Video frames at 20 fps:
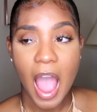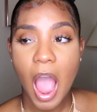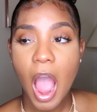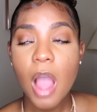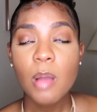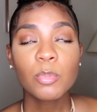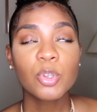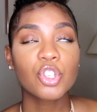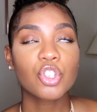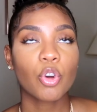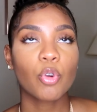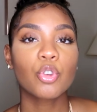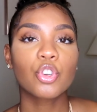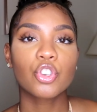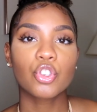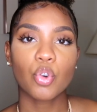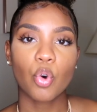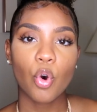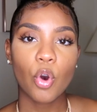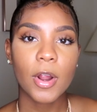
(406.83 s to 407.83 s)
I'm so
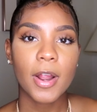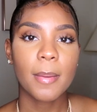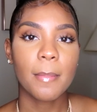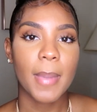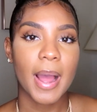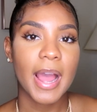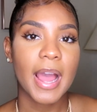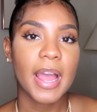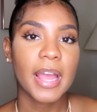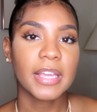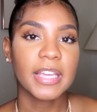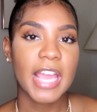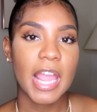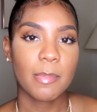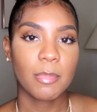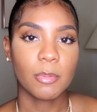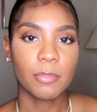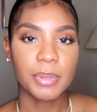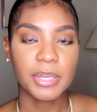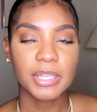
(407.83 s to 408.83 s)
sure in my
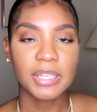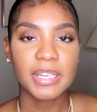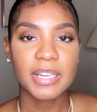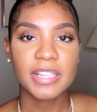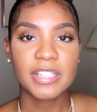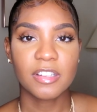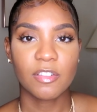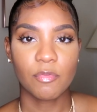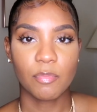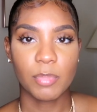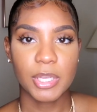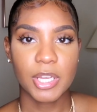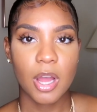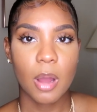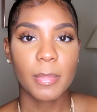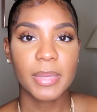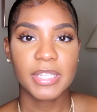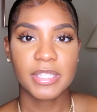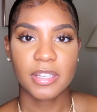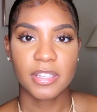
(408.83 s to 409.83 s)
capabilities of
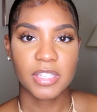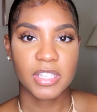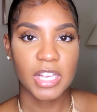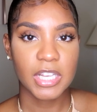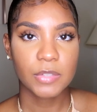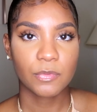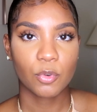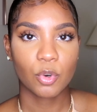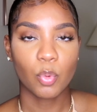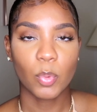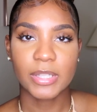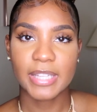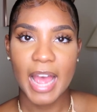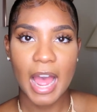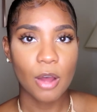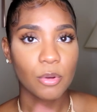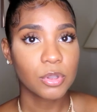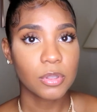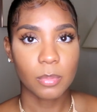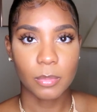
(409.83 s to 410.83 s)
becoming successful
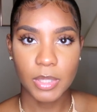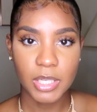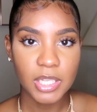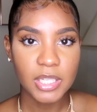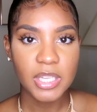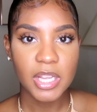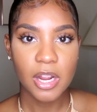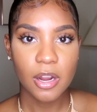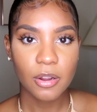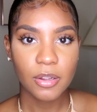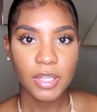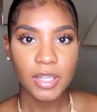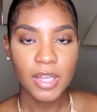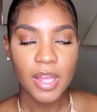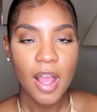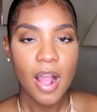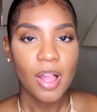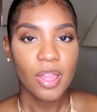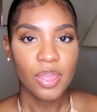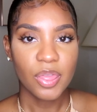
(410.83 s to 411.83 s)
without the military
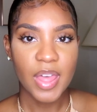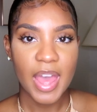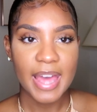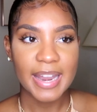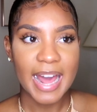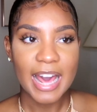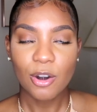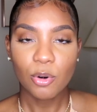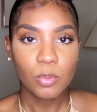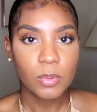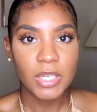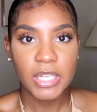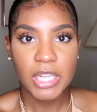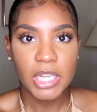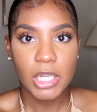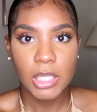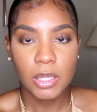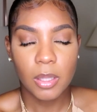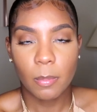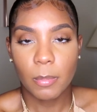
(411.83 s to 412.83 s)
that I don't
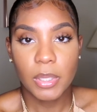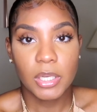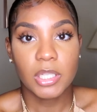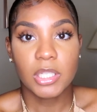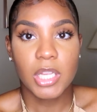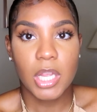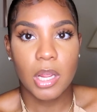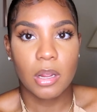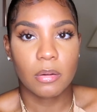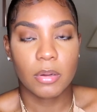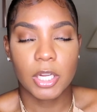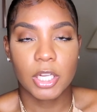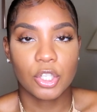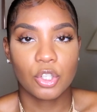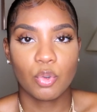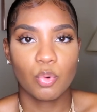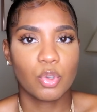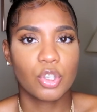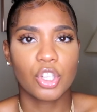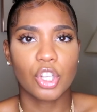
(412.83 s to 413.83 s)
need the military
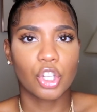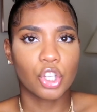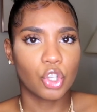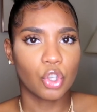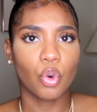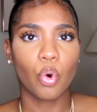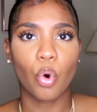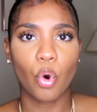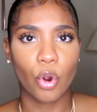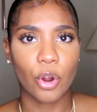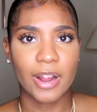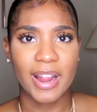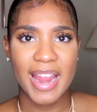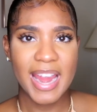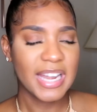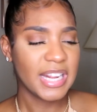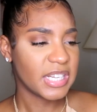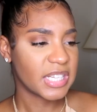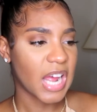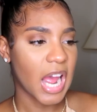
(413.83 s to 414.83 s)
to secure
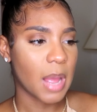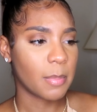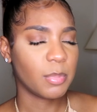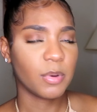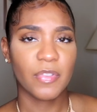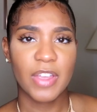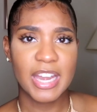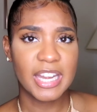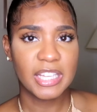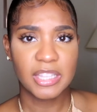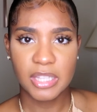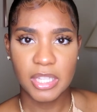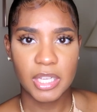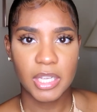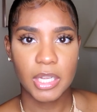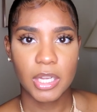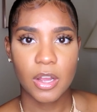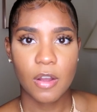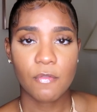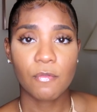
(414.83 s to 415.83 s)
any type of
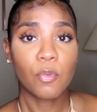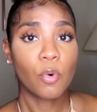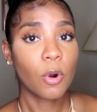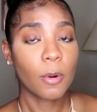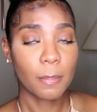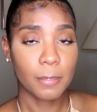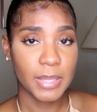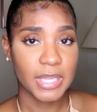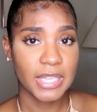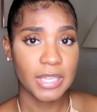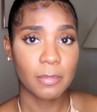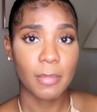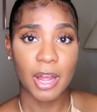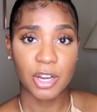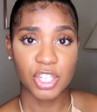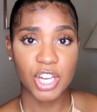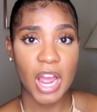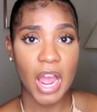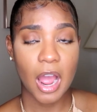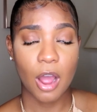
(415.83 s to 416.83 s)
anything for me, my
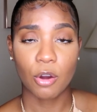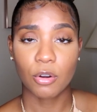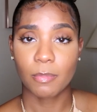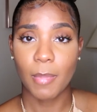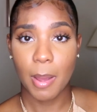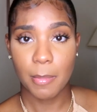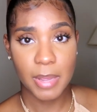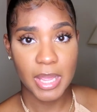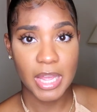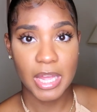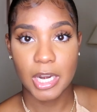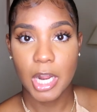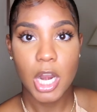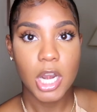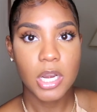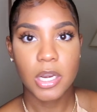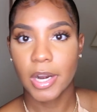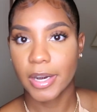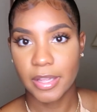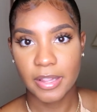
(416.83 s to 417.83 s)
child, my man,
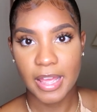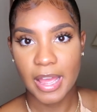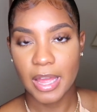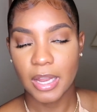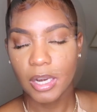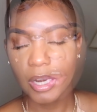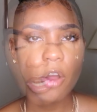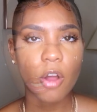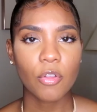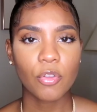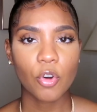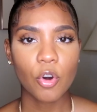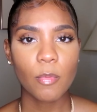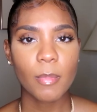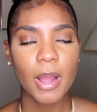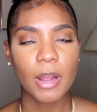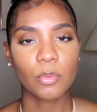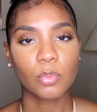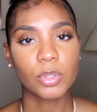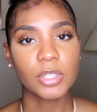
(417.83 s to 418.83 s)
none of that. Although
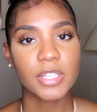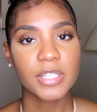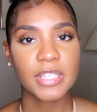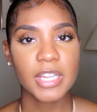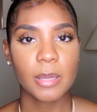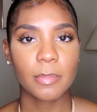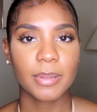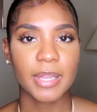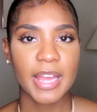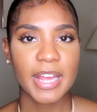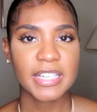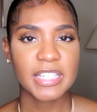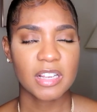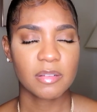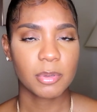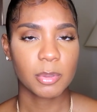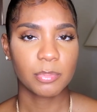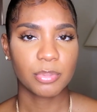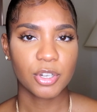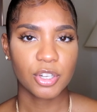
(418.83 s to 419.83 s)
my real estate plans
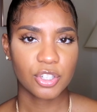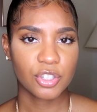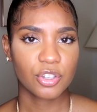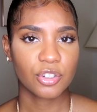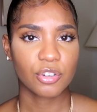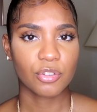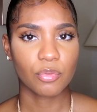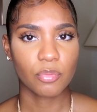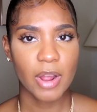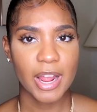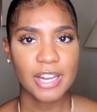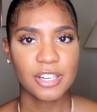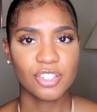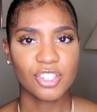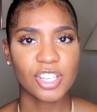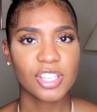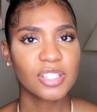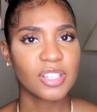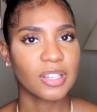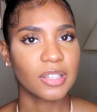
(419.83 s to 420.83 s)
have been pushed to the right
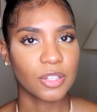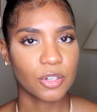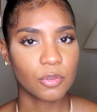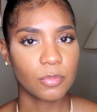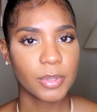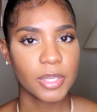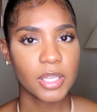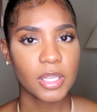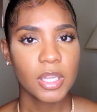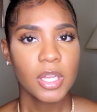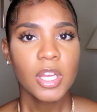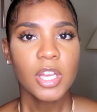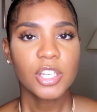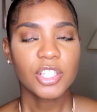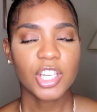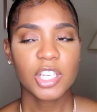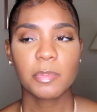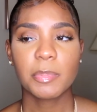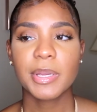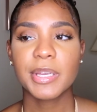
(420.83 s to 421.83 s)
just a little bit,
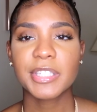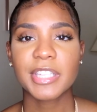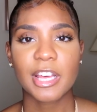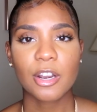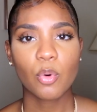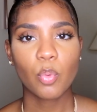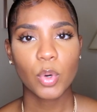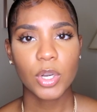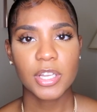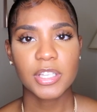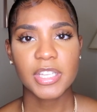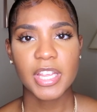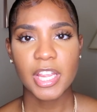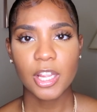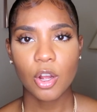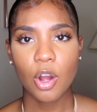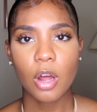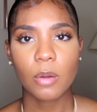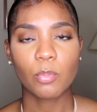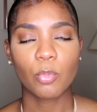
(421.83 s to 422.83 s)
just because I don't want to
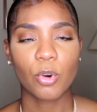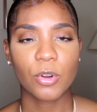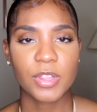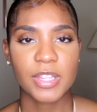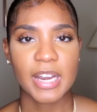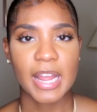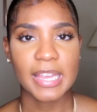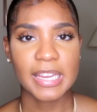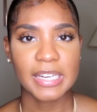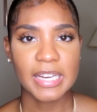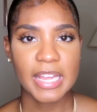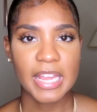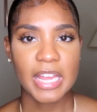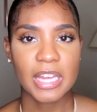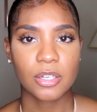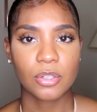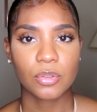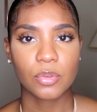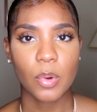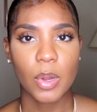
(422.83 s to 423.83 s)
take on more than I can
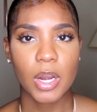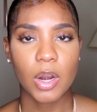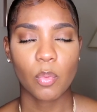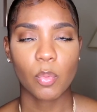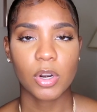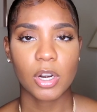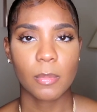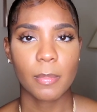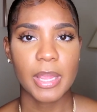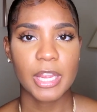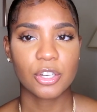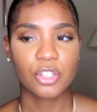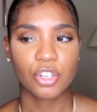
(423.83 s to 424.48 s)
handle, and I want to make